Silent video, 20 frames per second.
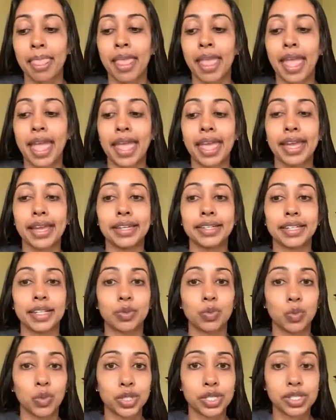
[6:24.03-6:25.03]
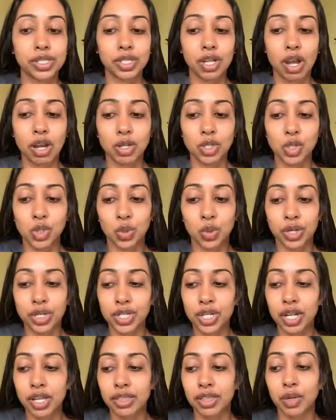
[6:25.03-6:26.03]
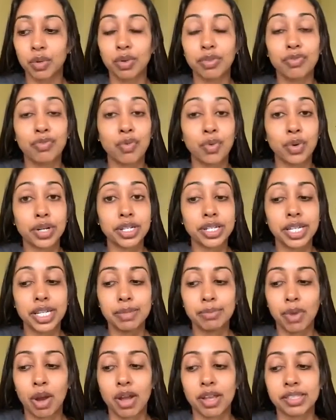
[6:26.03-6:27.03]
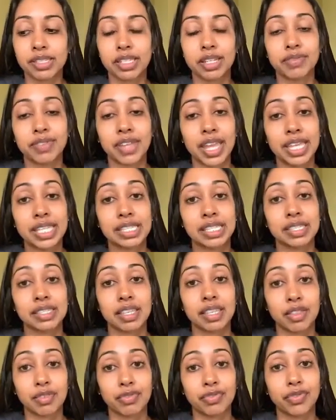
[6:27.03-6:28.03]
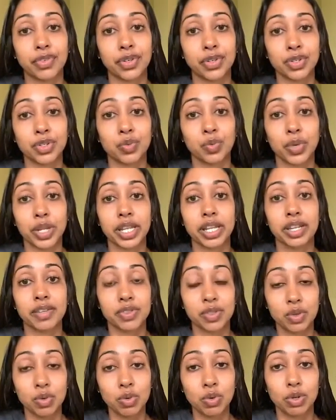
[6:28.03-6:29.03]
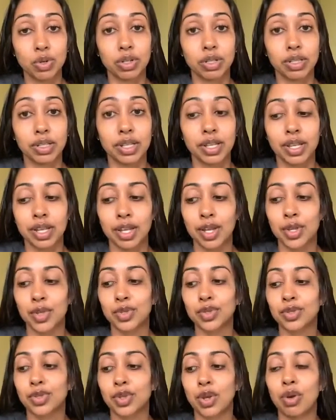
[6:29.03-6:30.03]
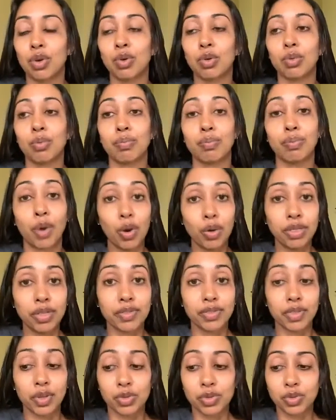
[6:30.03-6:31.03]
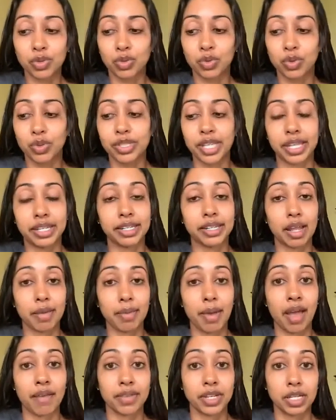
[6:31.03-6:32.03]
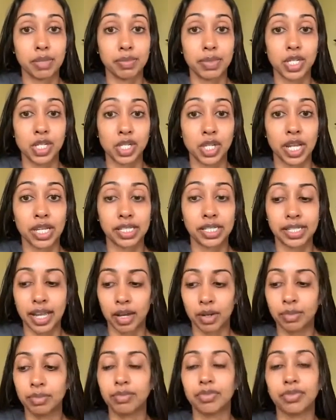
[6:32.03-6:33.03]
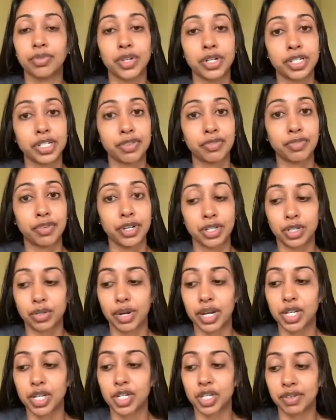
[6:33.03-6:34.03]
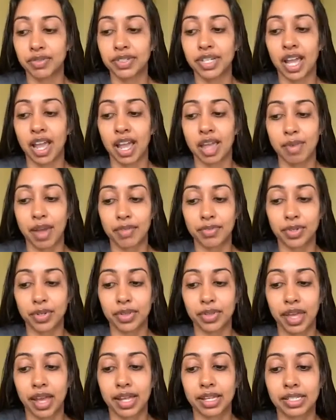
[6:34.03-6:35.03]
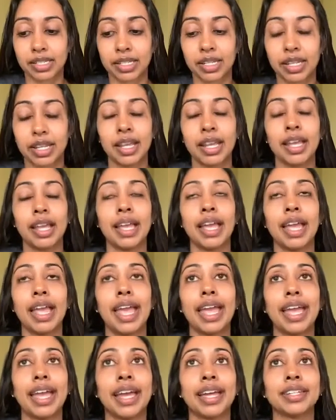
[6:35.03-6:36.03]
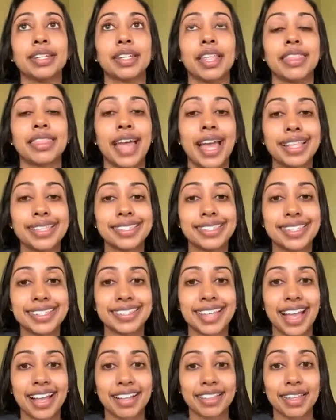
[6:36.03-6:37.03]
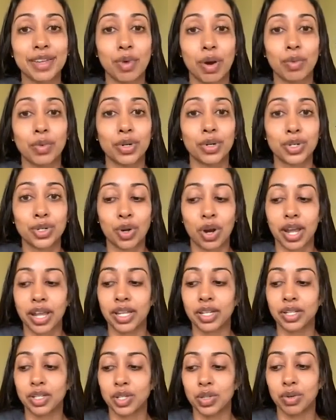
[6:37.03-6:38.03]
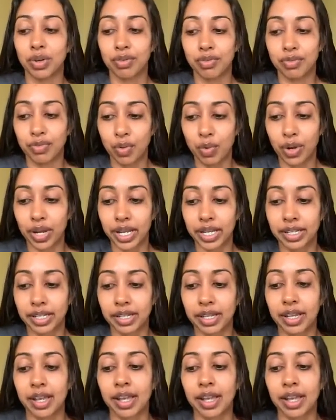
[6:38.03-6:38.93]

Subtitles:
And in Woodstock, Georgia, there were 14 positive cases in the first week of school. So both of those schools ended up having to be shut down for a different duration of time after that. And that's exactly what we're trying to avoid.